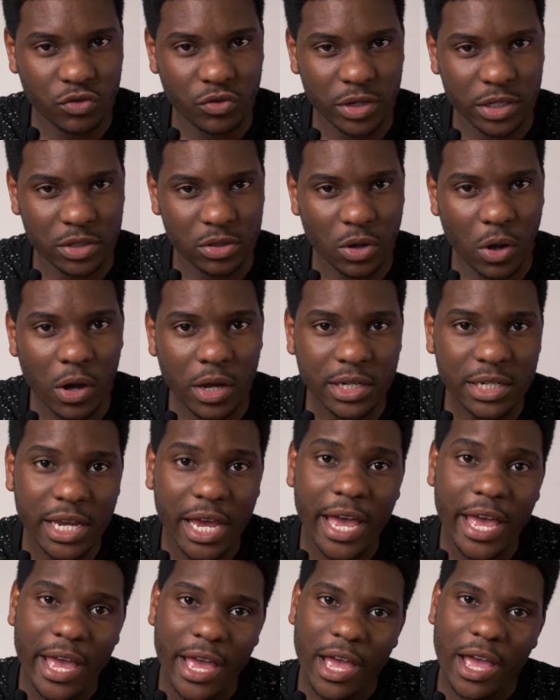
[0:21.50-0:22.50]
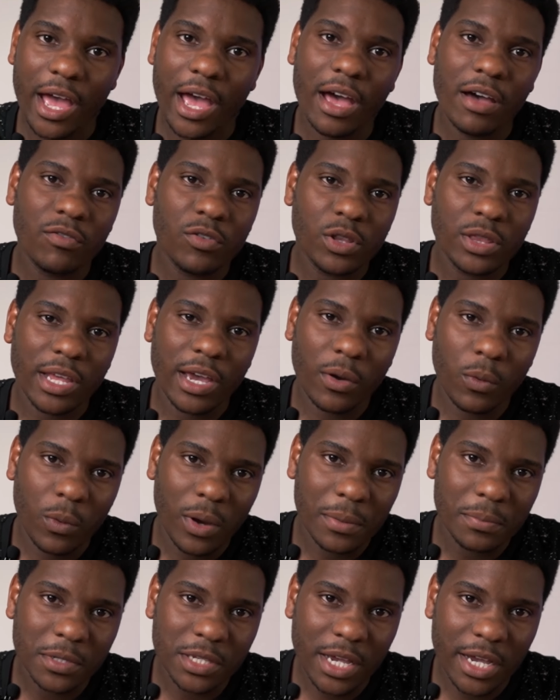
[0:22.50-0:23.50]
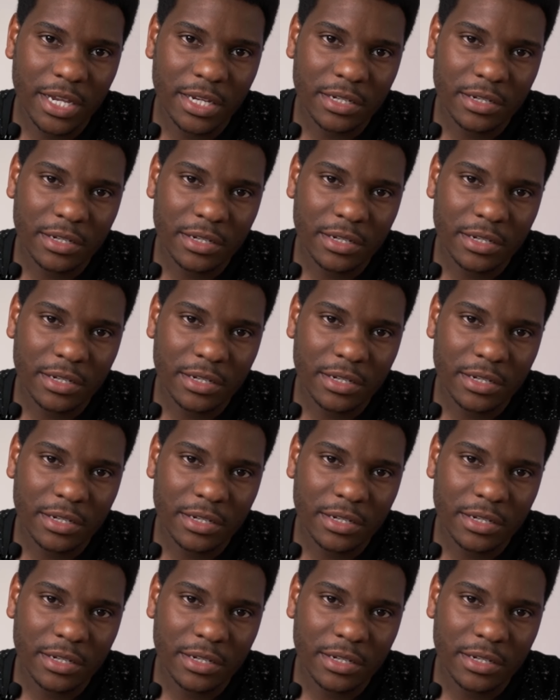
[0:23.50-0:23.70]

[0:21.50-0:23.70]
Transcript: Resort have on their website.